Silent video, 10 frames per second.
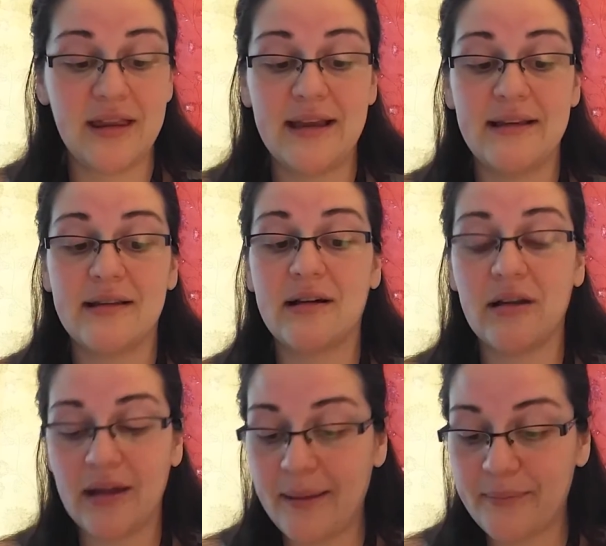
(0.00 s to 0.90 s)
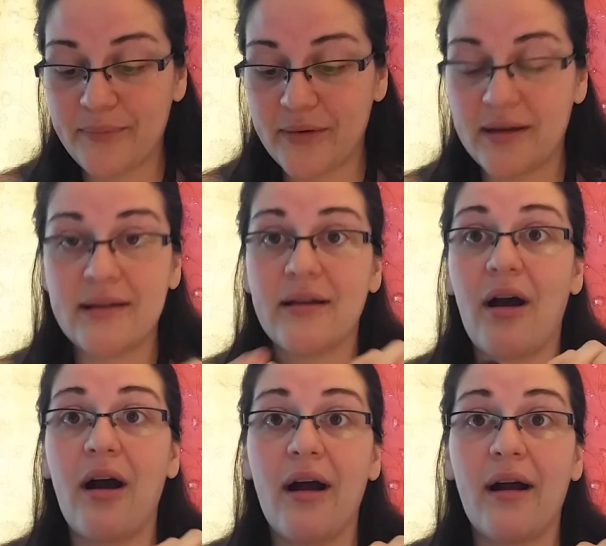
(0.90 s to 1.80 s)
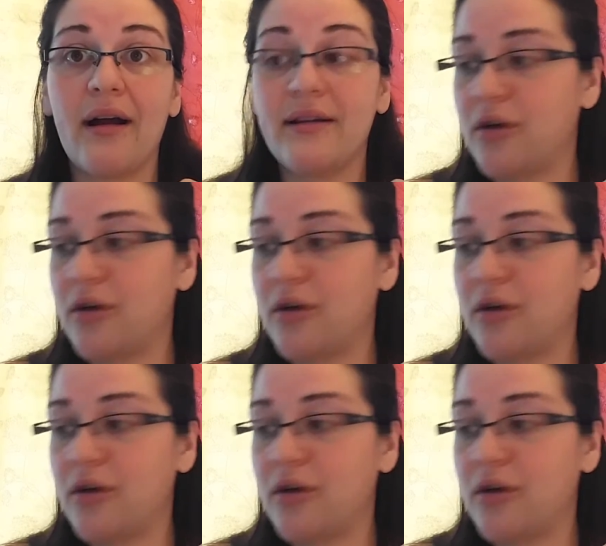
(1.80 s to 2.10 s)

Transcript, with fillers: these clips are